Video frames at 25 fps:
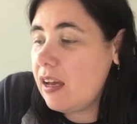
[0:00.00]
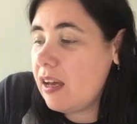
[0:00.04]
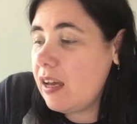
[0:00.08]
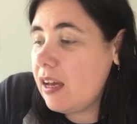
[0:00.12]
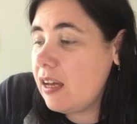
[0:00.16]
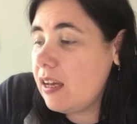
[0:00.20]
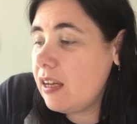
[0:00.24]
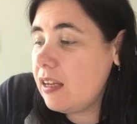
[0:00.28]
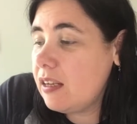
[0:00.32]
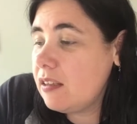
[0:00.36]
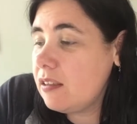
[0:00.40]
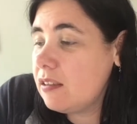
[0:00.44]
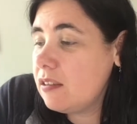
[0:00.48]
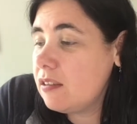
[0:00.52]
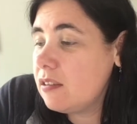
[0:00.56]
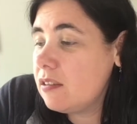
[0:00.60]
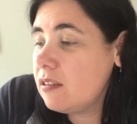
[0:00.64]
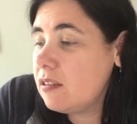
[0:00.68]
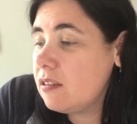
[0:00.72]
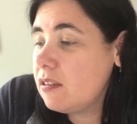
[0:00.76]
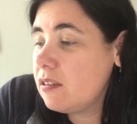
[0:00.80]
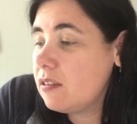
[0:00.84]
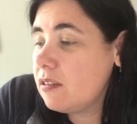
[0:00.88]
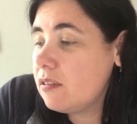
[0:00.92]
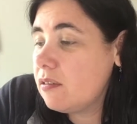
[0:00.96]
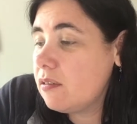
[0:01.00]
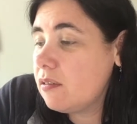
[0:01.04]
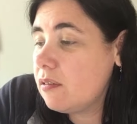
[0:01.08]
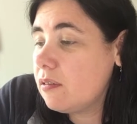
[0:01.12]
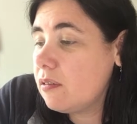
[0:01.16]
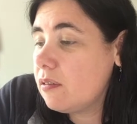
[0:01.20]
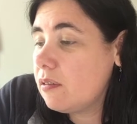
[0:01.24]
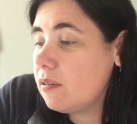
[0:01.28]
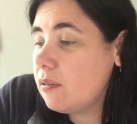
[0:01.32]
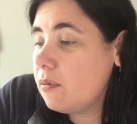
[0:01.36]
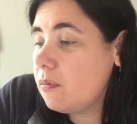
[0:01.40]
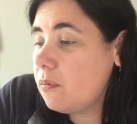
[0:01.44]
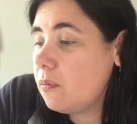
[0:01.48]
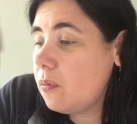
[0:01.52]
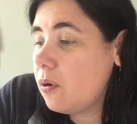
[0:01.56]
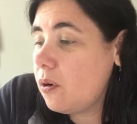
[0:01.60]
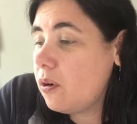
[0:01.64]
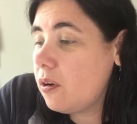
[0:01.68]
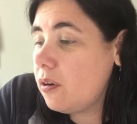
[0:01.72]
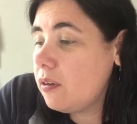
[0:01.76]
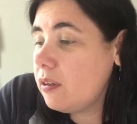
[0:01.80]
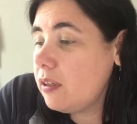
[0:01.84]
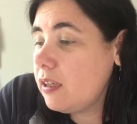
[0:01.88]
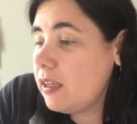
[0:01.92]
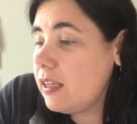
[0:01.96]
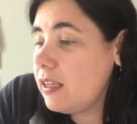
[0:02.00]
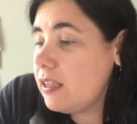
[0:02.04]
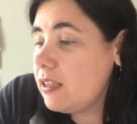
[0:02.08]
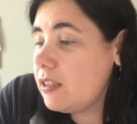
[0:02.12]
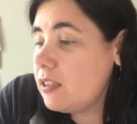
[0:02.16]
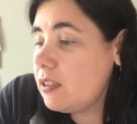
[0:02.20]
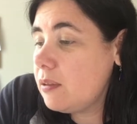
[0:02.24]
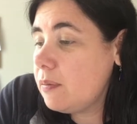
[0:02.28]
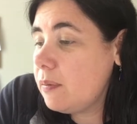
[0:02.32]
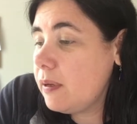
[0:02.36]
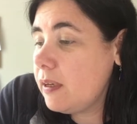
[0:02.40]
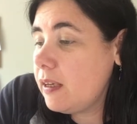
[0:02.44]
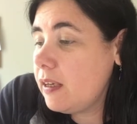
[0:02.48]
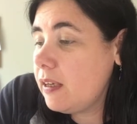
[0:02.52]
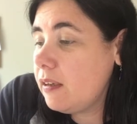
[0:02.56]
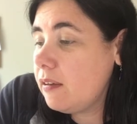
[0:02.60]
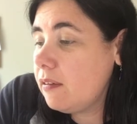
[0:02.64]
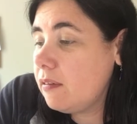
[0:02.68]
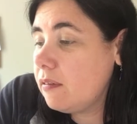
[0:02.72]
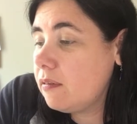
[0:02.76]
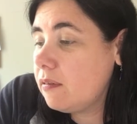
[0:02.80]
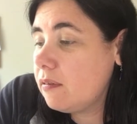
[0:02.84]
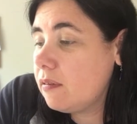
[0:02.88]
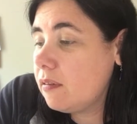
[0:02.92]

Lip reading: and what needs to be.